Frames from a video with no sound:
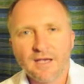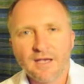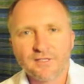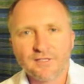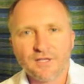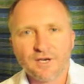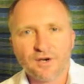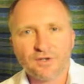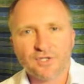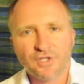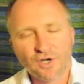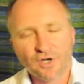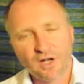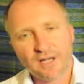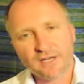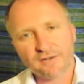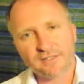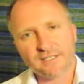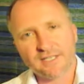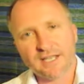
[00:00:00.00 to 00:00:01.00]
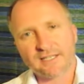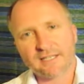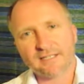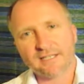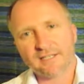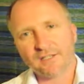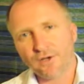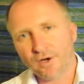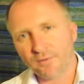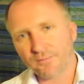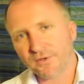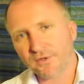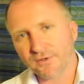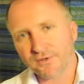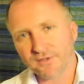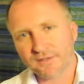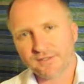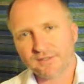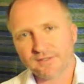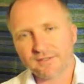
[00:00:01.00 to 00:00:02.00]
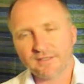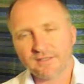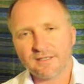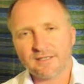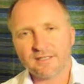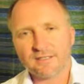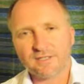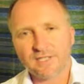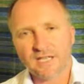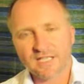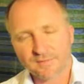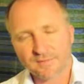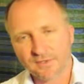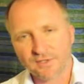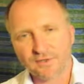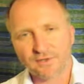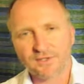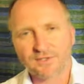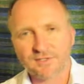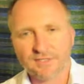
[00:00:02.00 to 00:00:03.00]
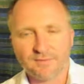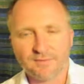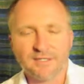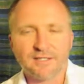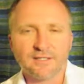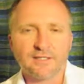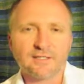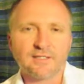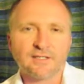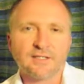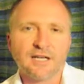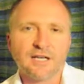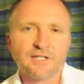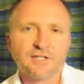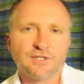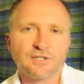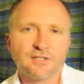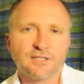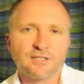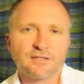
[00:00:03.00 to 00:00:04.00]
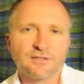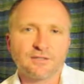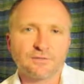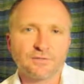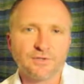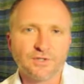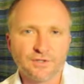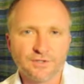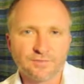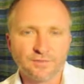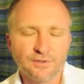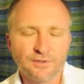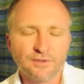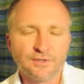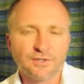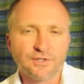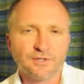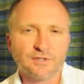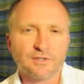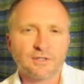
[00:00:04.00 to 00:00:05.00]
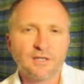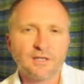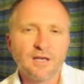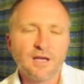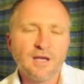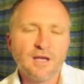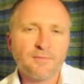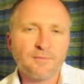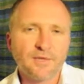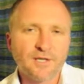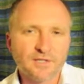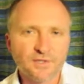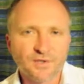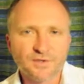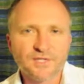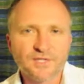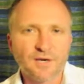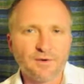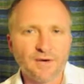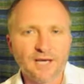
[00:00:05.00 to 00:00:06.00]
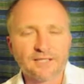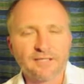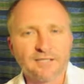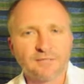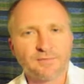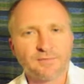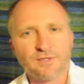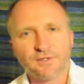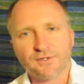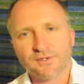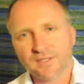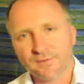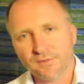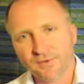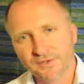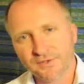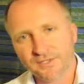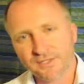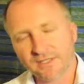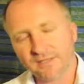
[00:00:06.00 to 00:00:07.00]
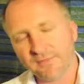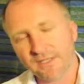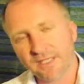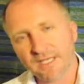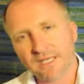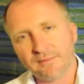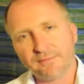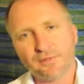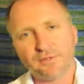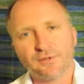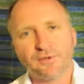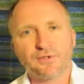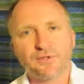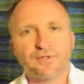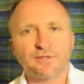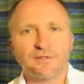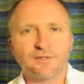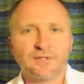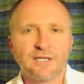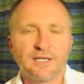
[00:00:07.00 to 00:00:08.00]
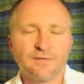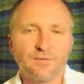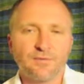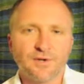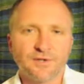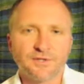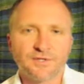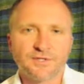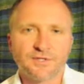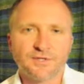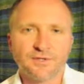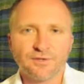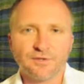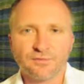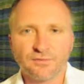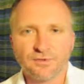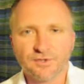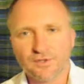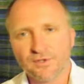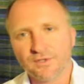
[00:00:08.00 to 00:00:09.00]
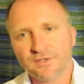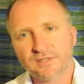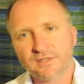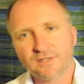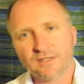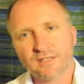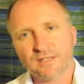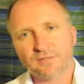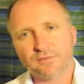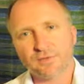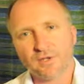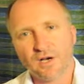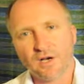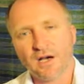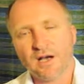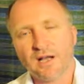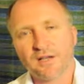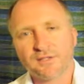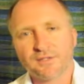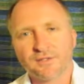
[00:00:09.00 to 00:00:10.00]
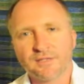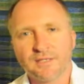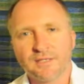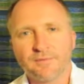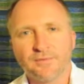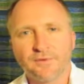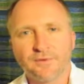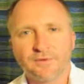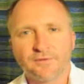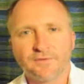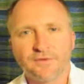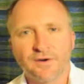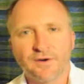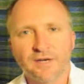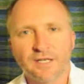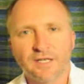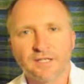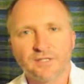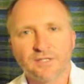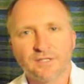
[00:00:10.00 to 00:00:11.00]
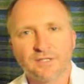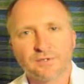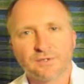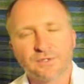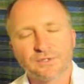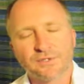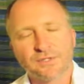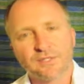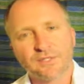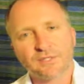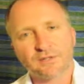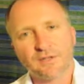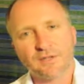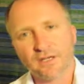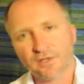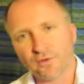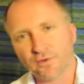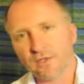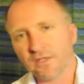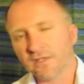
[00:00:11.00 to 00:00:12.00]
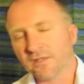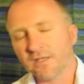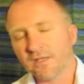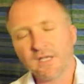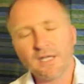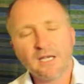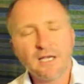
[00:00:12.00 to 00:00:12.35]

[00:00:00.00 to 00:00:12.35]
So China is acting not because just because it's committed internationally to reduce pollution, but it's also acting because it wants to limit air pollution. It wants to reduce its reliance on the import of foreign energy sources like oil.